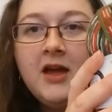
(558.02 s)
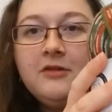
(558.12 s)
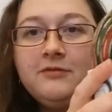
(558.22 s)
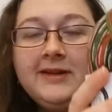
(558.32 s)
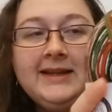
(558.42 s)

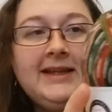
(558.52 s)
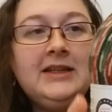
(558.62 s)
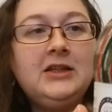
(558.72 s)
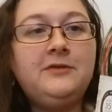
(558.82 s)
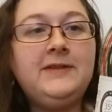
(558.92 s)
really
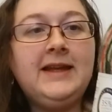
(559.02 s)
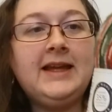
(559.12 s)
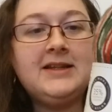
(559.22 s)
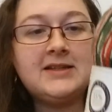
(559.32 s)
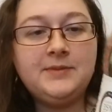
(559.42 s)
lovely,
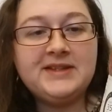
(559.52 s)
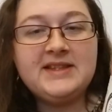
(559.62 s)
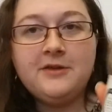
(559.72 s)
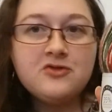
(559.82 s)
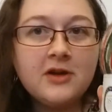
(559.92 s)
and it's going to be a
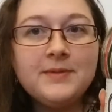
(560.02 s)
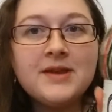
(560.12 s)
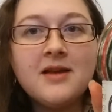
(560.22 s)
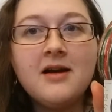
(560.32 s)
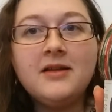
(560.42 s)

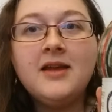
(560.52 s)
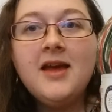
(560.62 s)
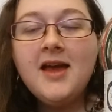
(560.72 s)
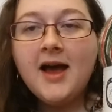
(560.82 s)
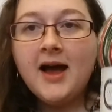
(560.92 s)
self-striping yarn.
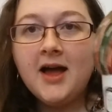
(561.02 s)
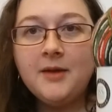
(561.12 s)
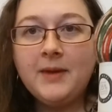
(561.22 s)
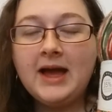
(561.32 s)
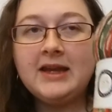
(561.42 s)

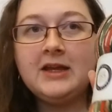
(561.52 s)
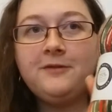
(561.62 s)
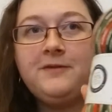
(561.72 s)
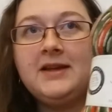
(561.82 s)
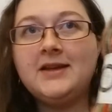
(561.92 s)
And I
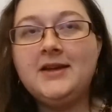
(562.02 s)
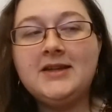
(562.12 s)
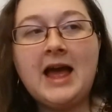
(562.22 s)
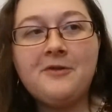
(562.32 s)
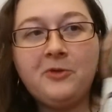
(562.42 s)

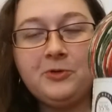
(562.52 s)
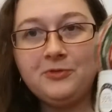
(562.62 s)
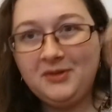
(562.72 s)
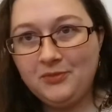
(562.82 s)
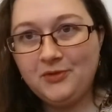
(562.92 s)
figured, after I'd
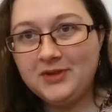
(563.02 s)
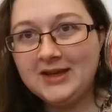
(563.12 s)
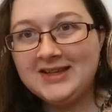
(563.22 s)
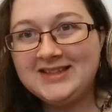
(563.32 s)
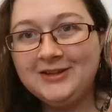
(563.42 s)
already bought
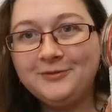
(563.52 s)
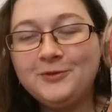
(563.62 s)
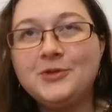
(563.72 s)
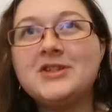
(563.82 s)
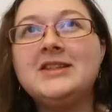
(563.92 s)
this,
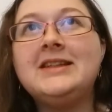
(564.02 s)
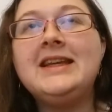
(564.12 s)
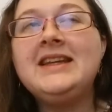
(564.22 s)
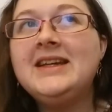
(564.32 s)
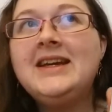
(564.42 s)

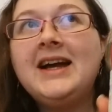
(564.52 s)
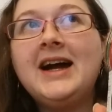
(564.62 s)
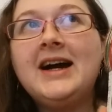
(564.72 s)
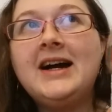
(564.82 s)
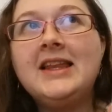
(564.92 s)
unfortunately,
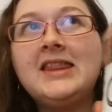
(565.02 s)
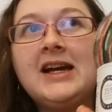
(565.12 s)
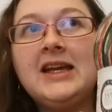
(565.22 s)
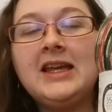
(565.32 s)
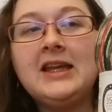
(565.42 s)

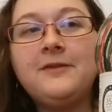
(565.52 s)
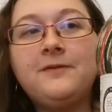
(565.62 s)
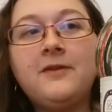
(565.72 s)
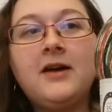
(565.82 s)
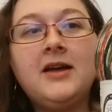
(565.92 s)
that if
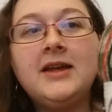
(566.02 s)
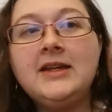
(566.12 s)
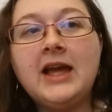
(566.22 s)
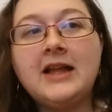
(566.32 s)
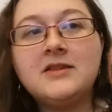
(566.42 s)

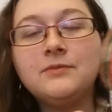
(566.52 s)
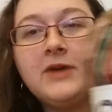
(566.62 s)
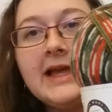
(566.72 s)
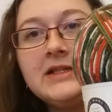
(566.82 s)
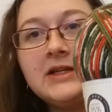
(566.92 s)
I had some
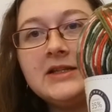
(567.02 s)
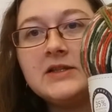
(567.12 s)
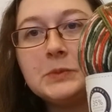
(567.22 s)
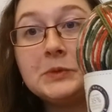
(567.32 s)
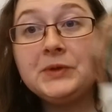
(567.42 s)
red and
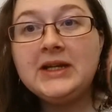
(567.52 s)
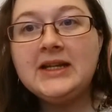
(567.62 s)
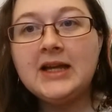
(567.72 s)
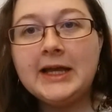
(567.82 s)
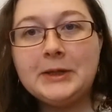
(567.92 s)
some
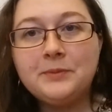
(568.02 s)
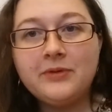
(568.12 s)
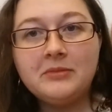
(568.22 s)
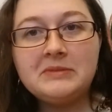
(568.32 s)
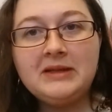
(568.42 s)
green, I could
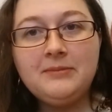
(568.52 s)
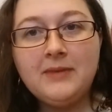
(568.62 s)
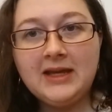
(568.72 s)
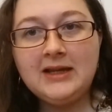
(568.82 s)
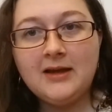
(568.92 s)
probably
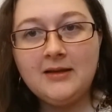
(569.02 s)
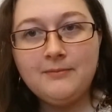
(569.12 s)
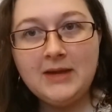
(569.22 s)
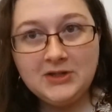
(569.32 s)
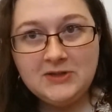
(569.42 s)
make
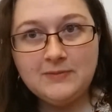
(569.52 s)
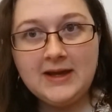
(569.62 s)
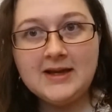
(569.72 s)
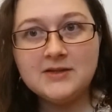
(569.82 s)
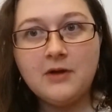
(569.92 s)
matching
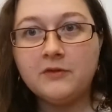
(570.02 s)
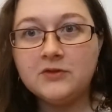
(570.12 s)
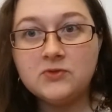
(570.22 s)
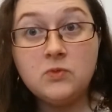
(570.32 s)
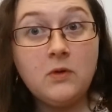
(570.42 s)
pairs rather
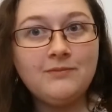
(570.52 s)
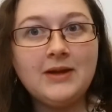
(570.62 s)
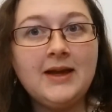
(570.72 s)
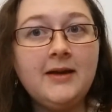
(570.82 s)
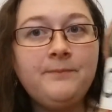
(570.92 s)
than just one
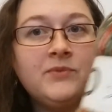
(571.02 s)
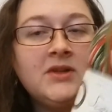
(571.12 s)
pair.